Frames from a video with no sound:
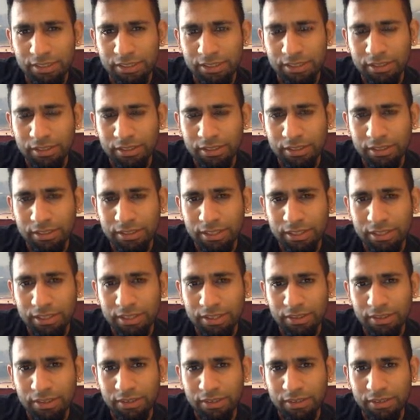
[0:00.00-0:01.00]
And then
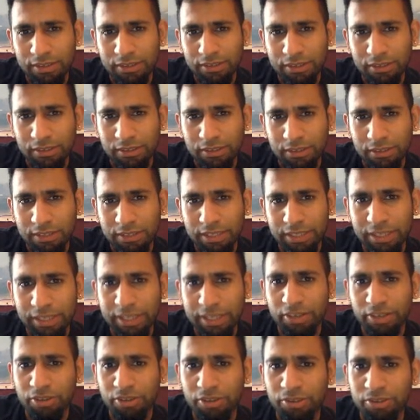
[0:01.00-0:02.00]
the king
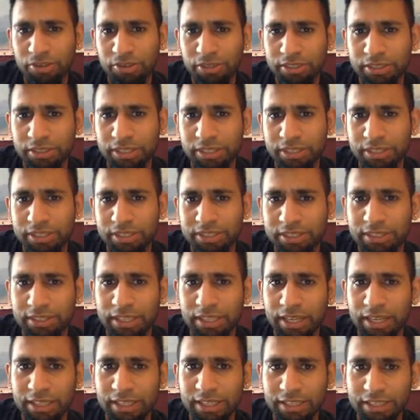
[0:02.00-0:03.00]
cannot go there because of the
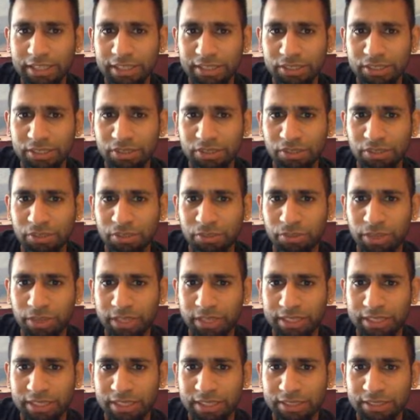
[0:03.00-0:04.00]
knight. He has to run away, and
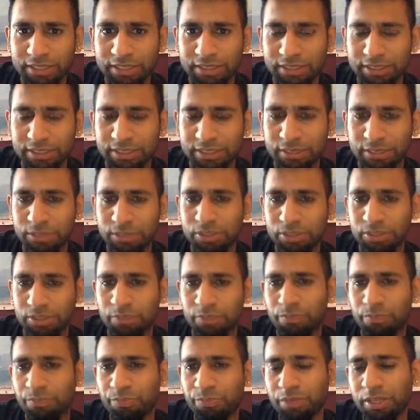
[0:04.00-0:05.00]
then I still take the bishop.
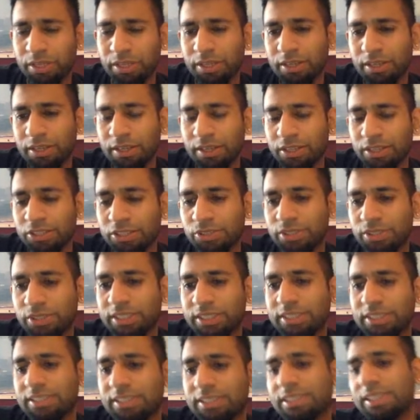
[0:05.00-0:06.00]
So
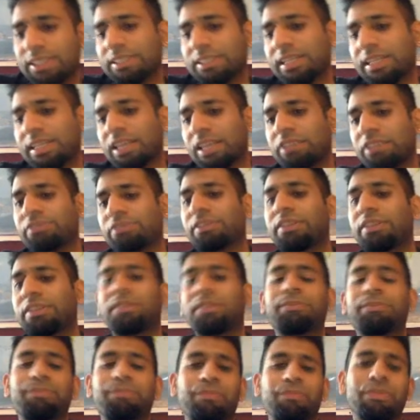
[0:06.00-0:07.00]
this kind of
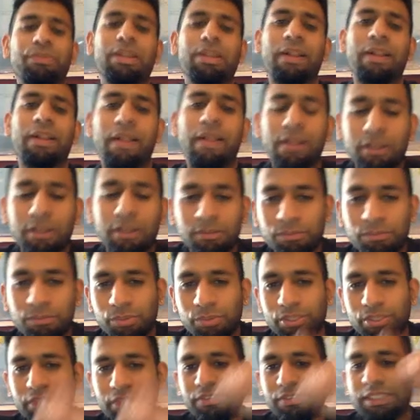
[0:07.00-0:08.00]

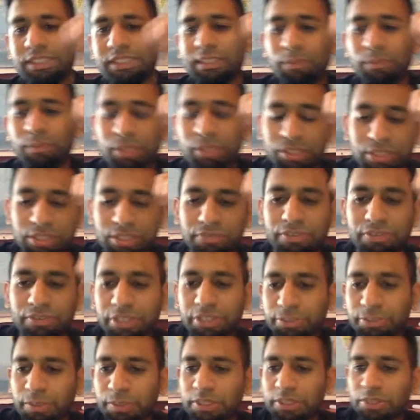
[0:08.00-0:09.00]
motif is similar to the first
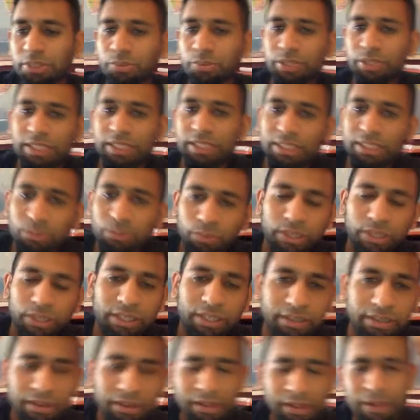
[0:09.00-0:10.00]
puzzle we did, where
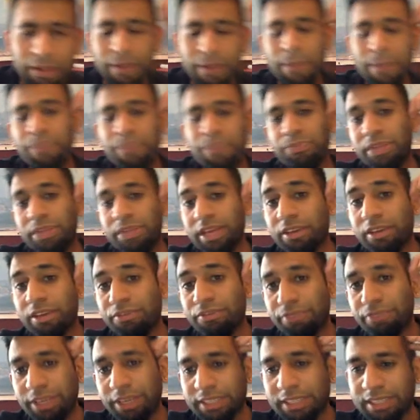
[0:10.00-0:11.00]
if
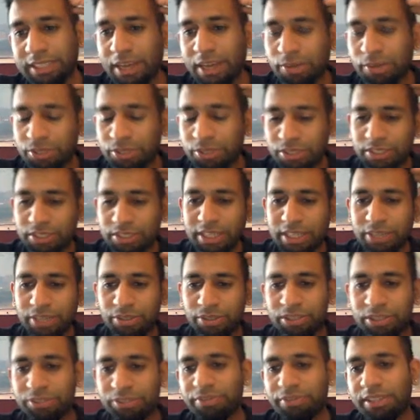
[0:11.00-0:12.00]
his counterattack or
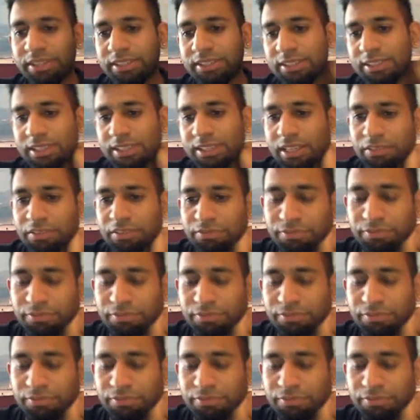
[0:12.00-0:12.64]
defense kind of